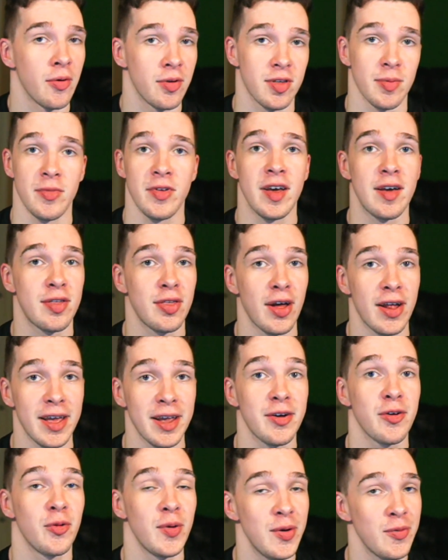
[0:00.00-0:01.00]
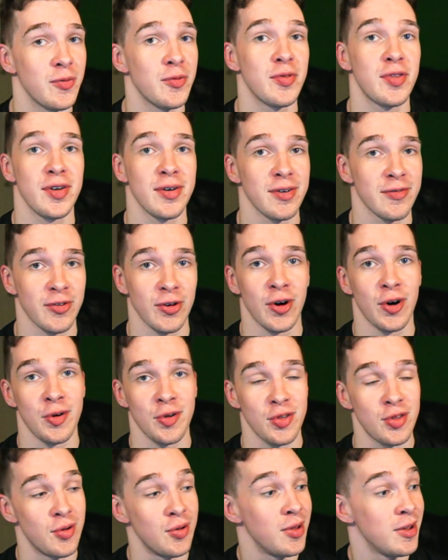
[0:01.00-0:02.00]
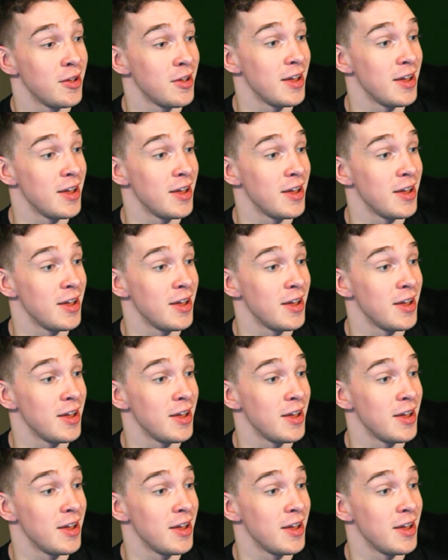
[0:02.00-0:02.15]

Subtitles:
Some of you guys thought I quit Runeterra for Hearthstone.